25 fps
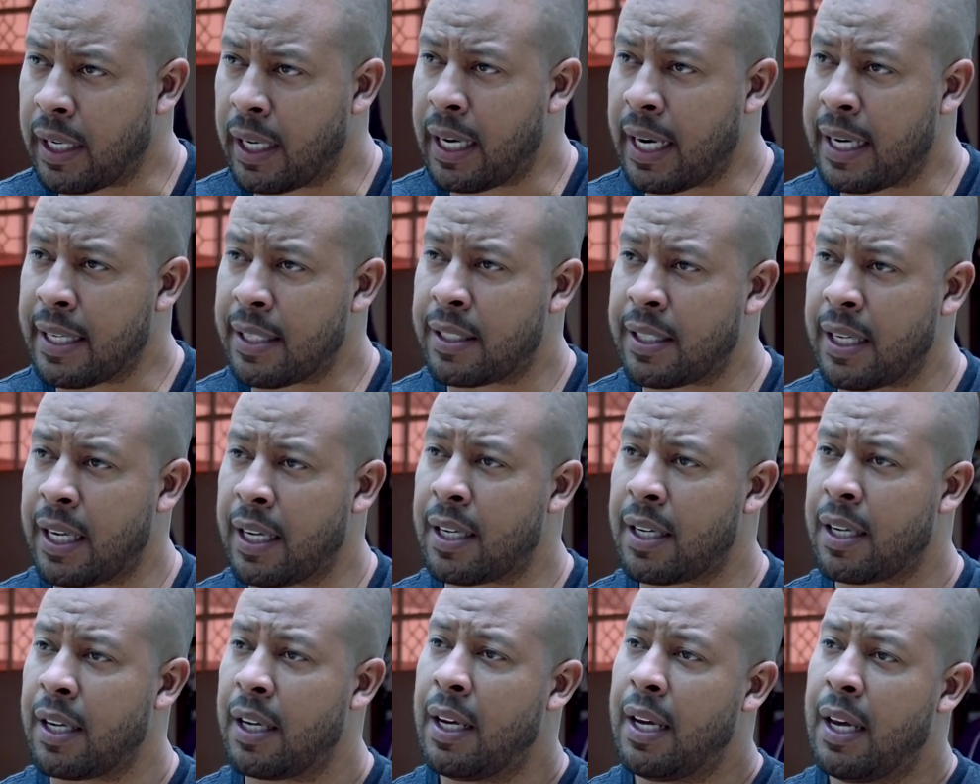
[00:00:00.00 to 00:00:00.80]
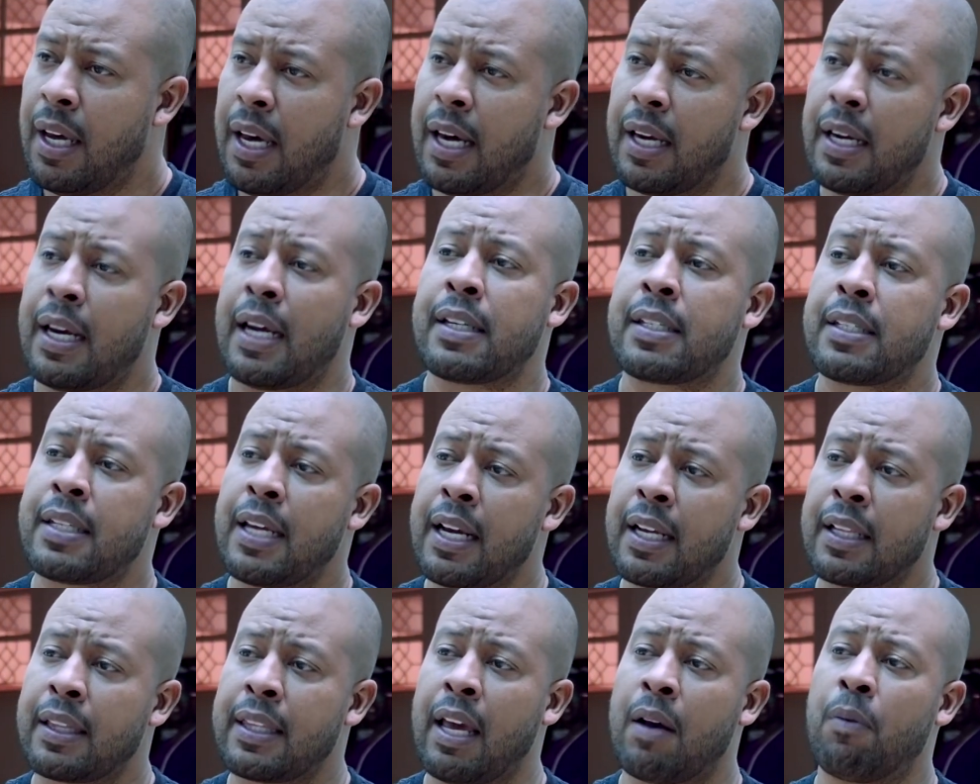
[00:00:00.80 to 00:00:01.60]
And I take
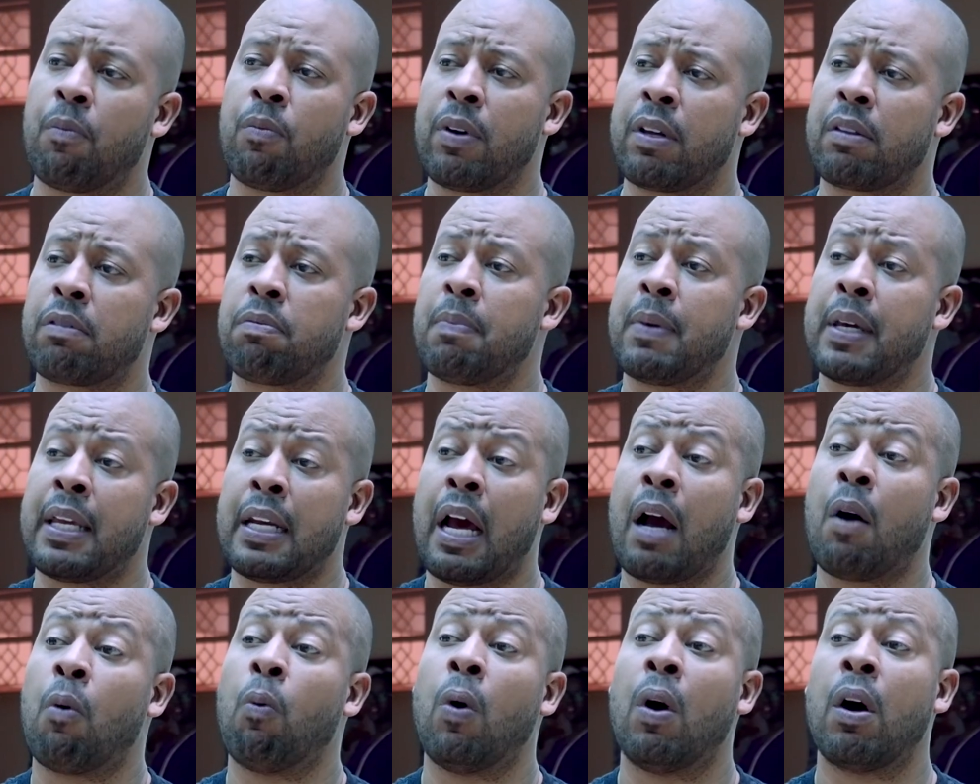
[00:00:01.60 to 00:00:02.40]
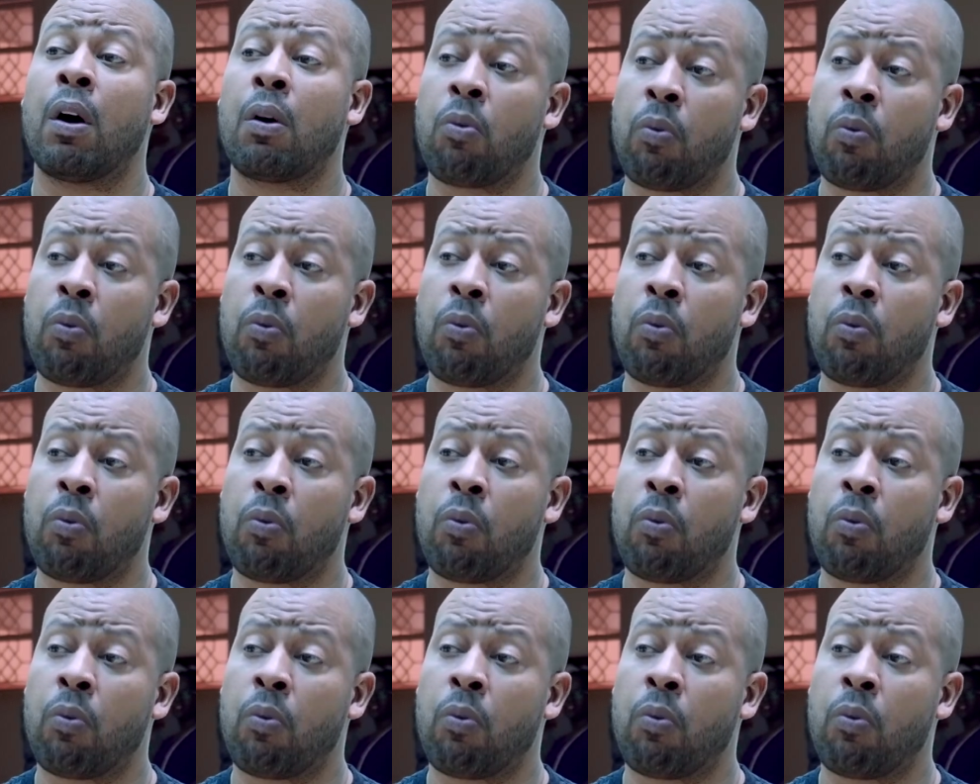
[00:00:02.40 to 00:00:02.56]
that with me, and I walk